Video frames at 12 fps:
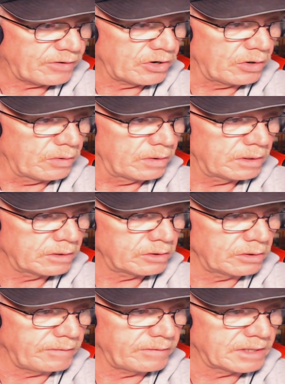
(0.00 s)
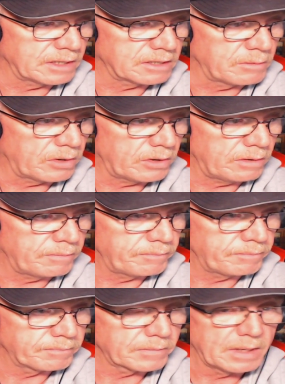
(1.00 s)
Have a go. Don't leave it till tomorrow.
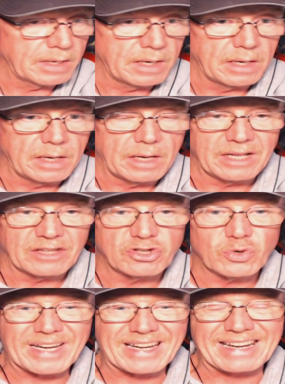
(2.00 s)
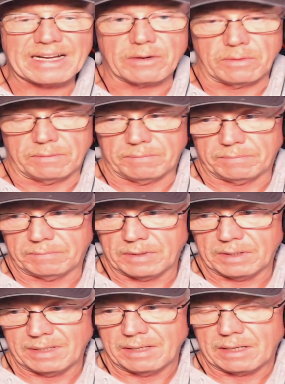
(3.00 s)
Do it now.
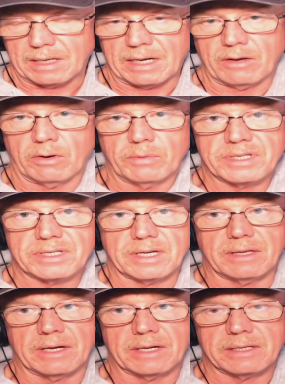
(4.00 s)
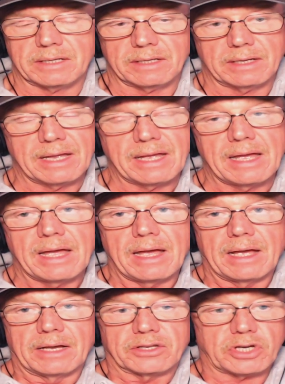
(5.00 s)
I always say that.
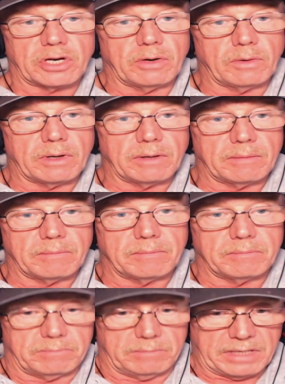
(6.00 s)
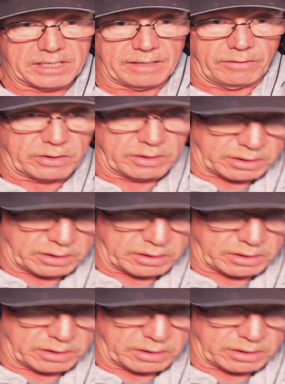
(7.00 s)
So Let's have a